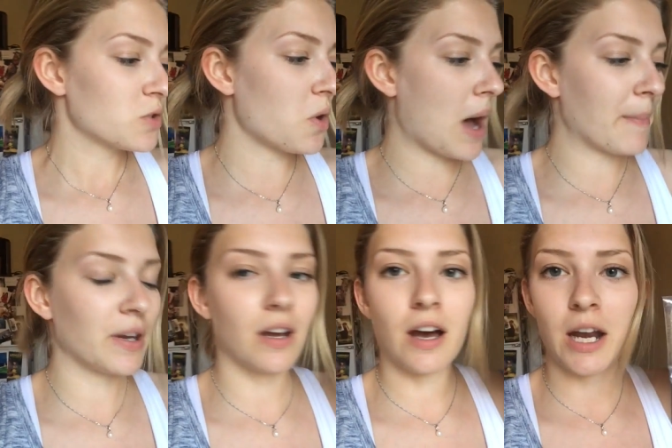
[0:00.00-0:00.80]
So I'm
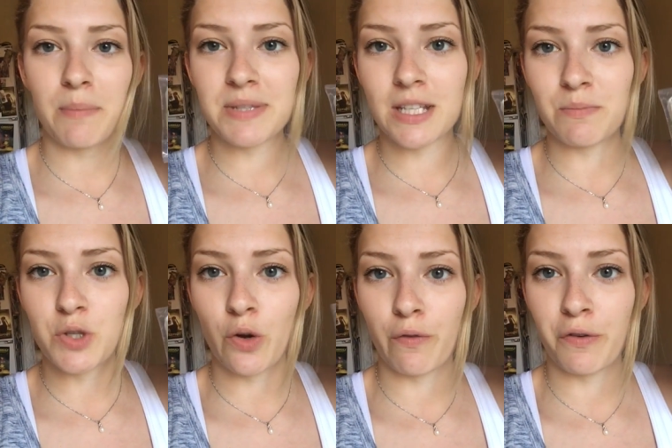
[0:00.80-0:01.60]
gonna cut up some
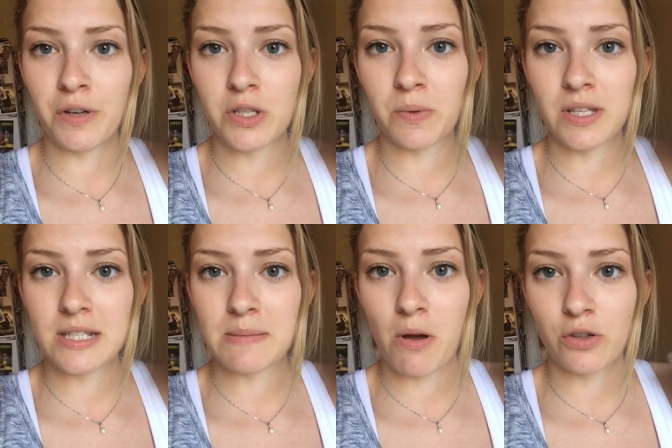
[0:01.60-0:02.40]
tofu into really
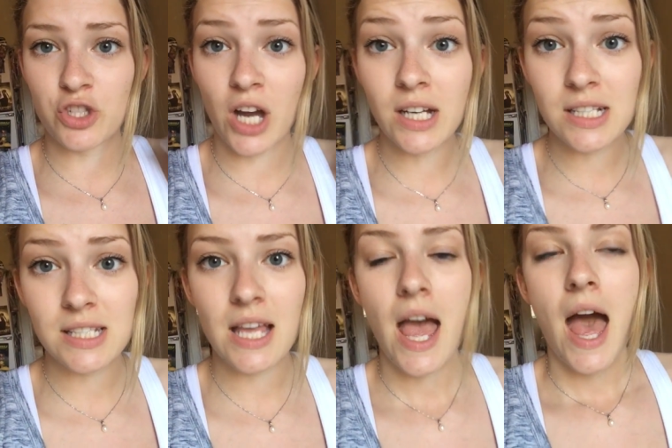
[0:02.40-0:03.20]
small chunks